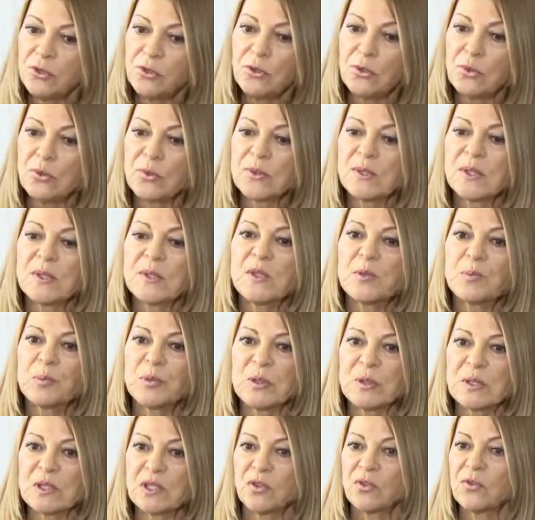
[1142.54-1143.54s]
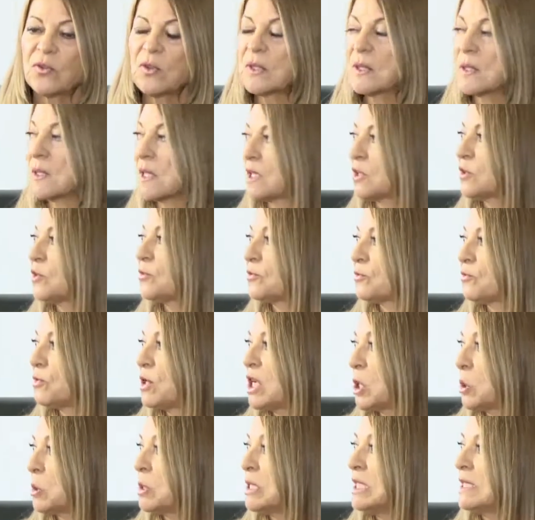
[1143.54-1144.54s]
you use a specific set of
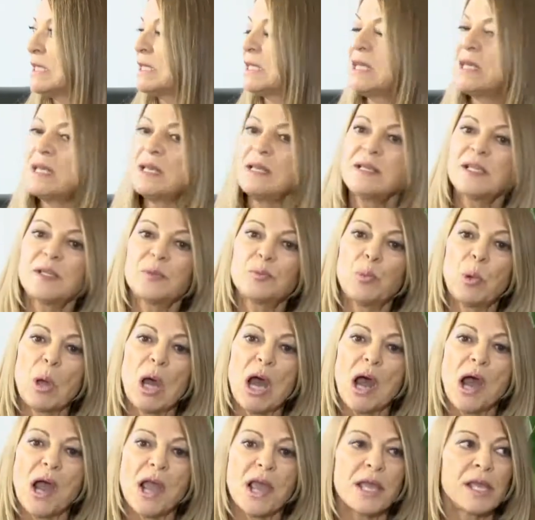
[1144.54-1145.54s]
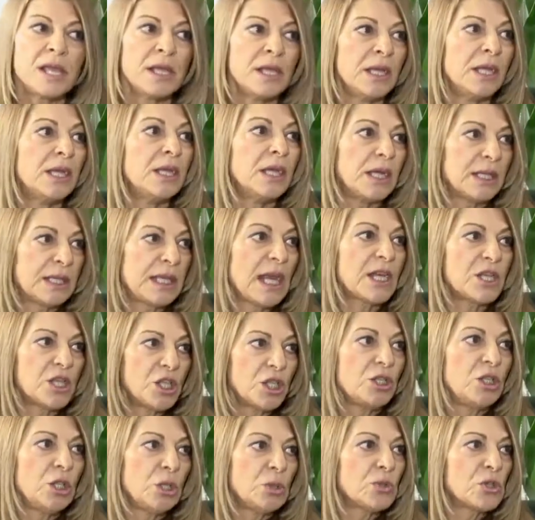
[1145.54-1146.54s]
frequencies by
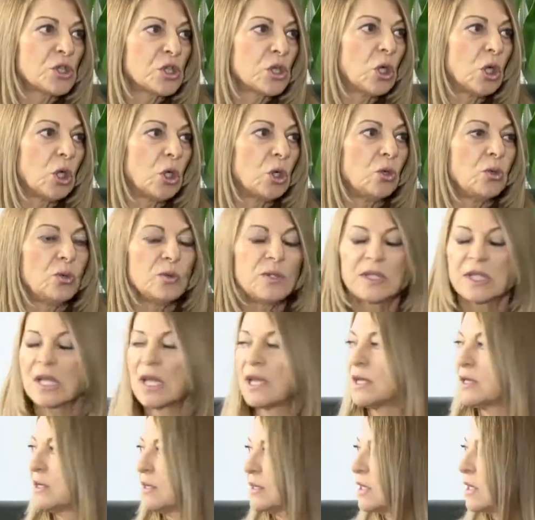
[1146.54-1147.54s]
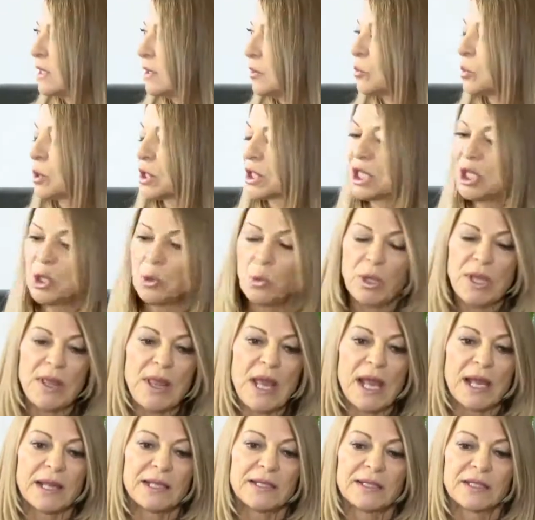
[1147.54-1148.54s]
attaching those codes and working with
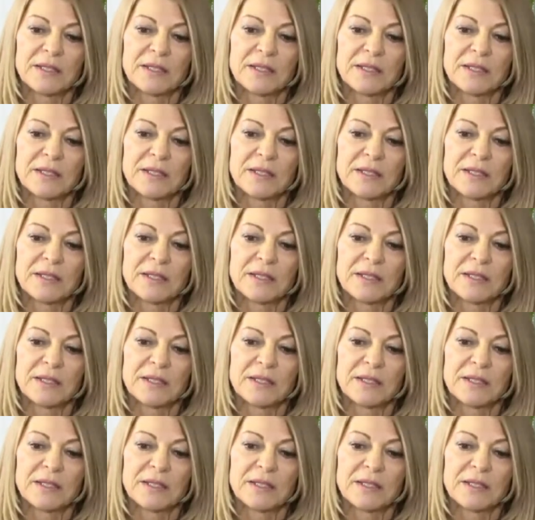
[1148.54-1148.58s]
that.